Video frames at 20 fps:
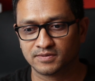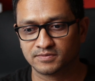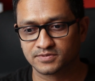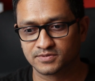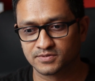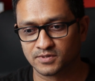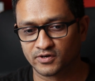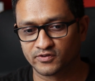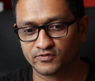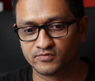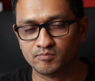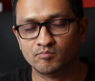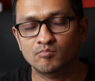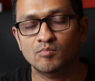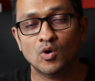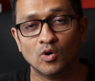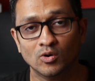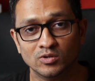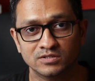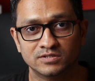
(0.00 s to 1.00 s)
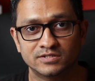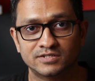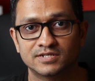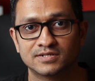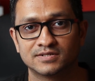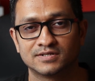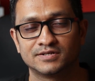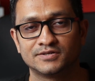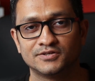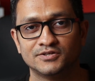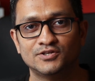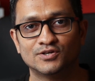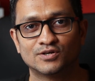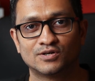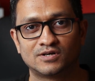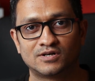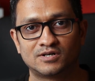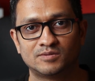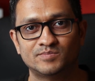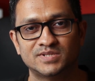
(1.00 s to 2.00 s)
sort of mold
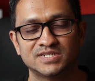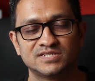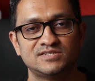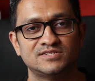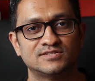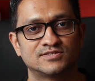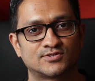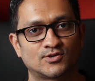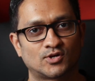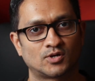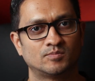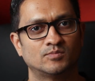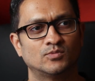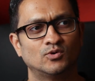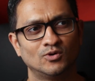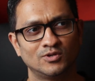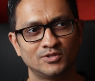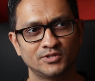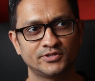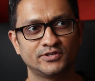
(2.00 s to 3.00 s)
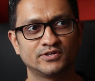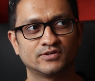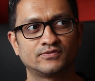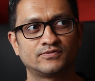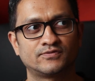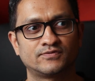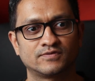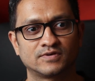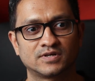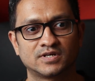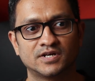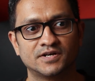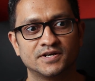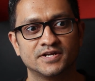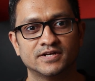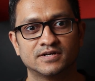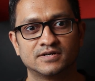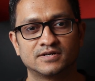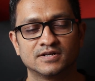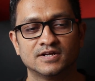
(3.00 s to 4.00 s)
your business or mold your
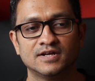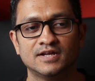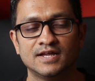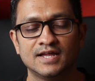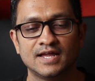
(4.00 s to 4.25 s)
career,